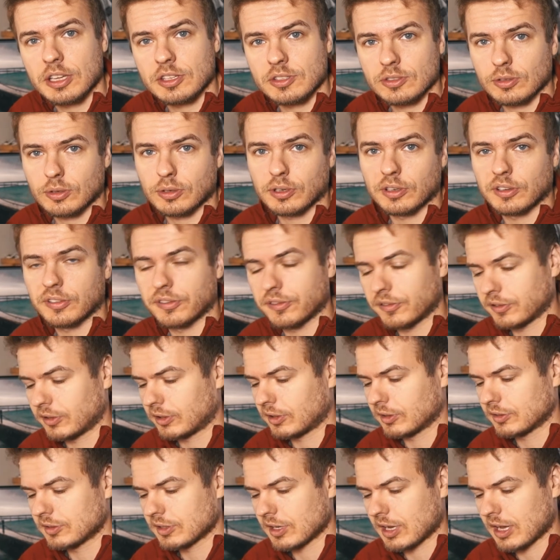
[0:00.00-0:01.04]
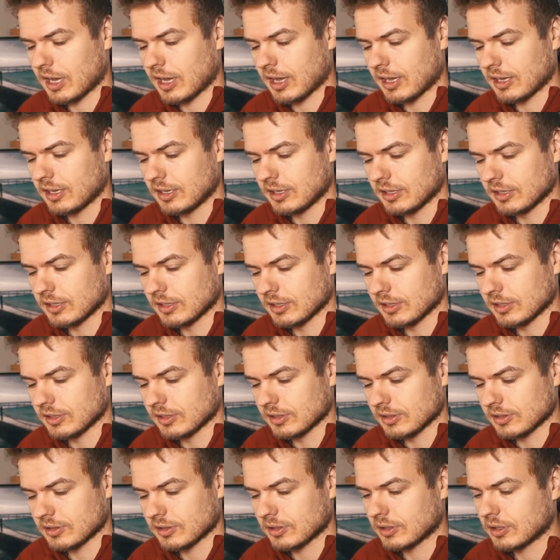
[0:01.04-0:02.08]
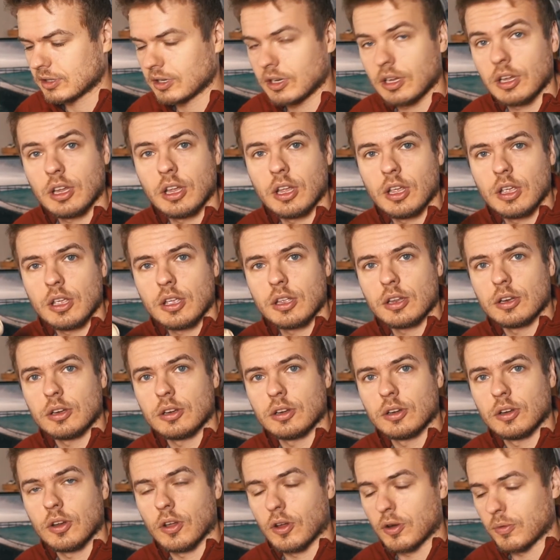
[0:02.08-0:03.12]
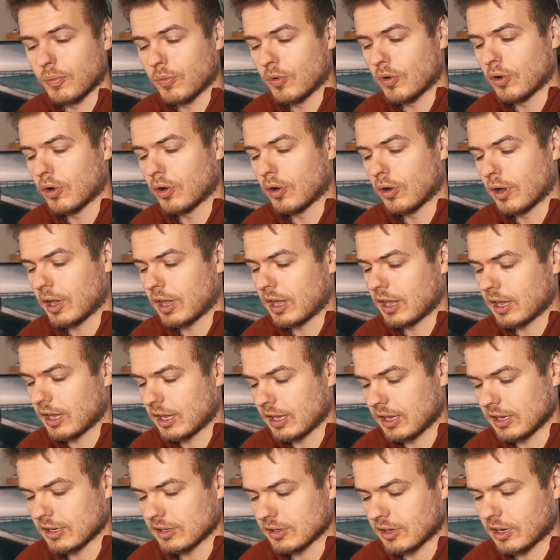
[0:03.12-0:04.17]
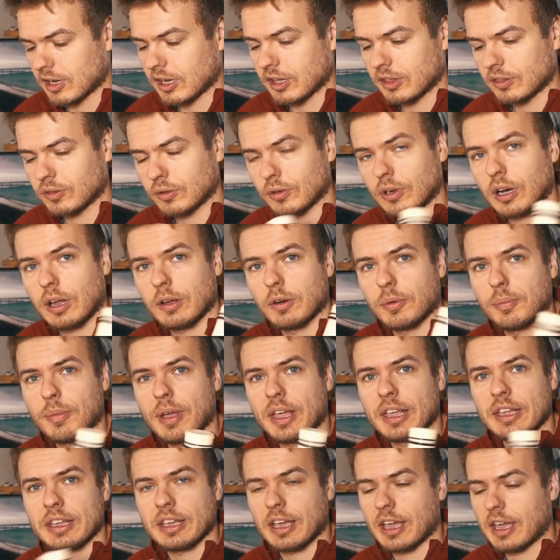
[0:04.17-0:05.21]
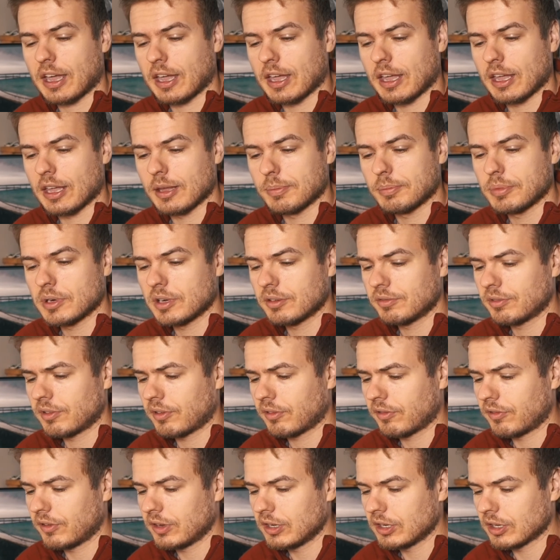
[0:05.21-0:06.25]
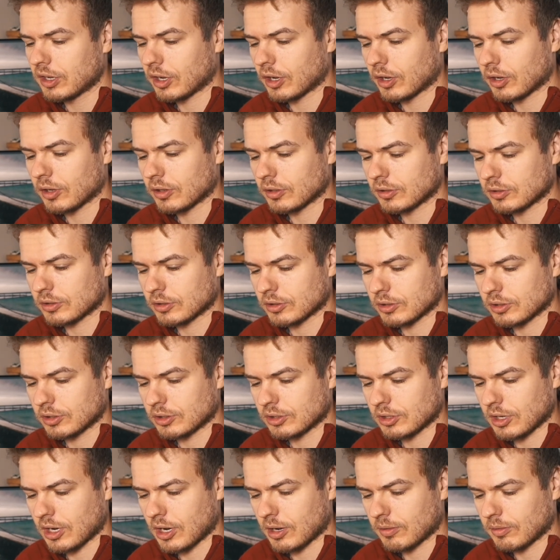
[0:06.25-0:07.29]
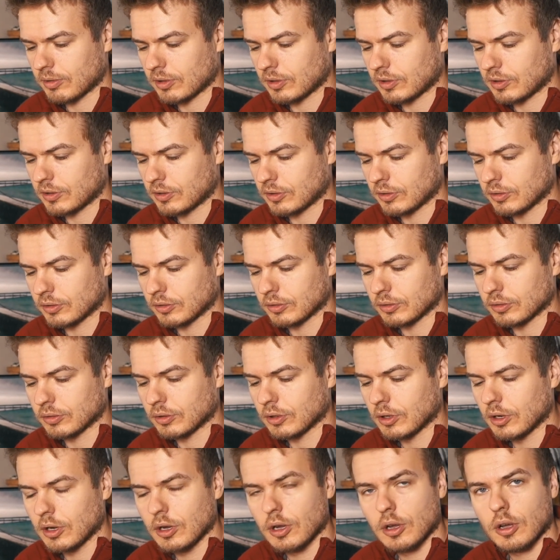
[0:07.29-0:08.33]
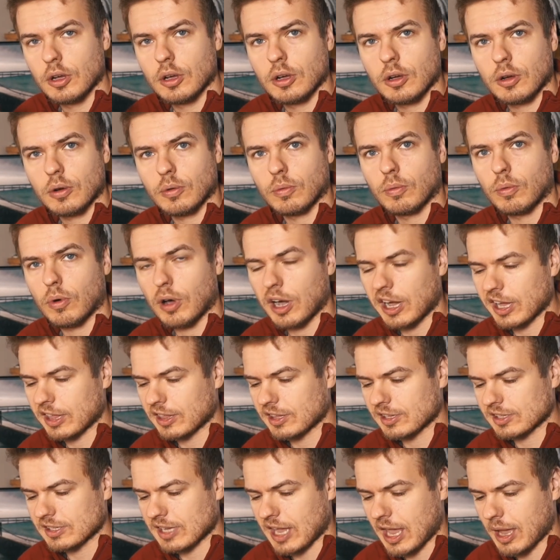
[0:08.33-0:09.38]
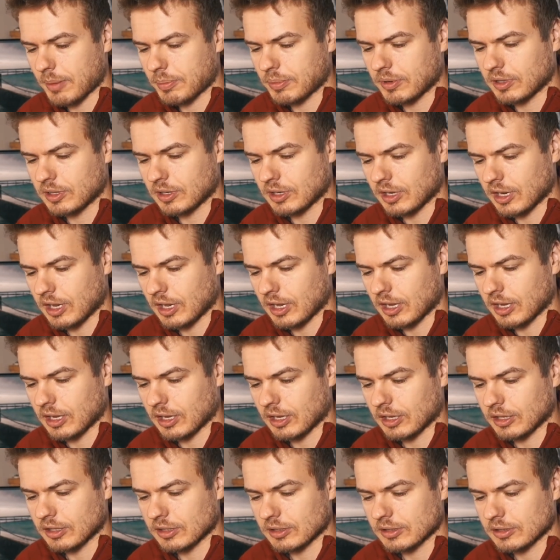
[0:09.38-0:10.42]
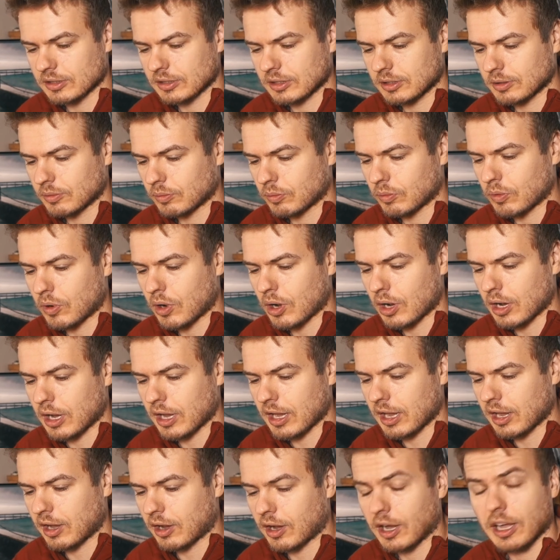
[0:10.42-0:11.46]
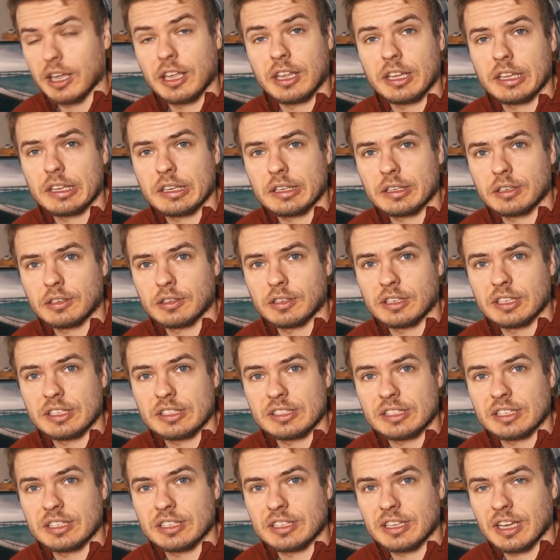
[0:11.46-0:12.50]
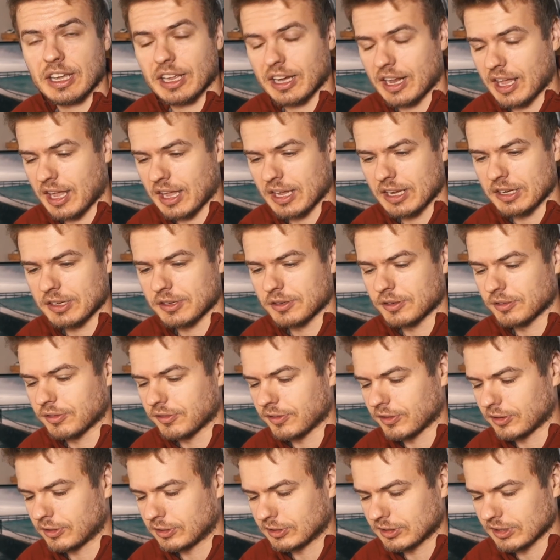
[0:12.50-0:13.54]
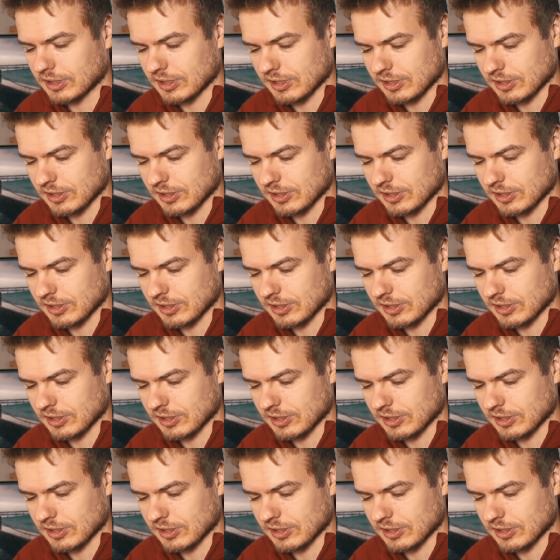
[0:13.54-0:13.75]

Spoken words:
Sawyer filter is no more, and I thought I would make a bit of a video to share with you why this happened and why I need to get a new filter.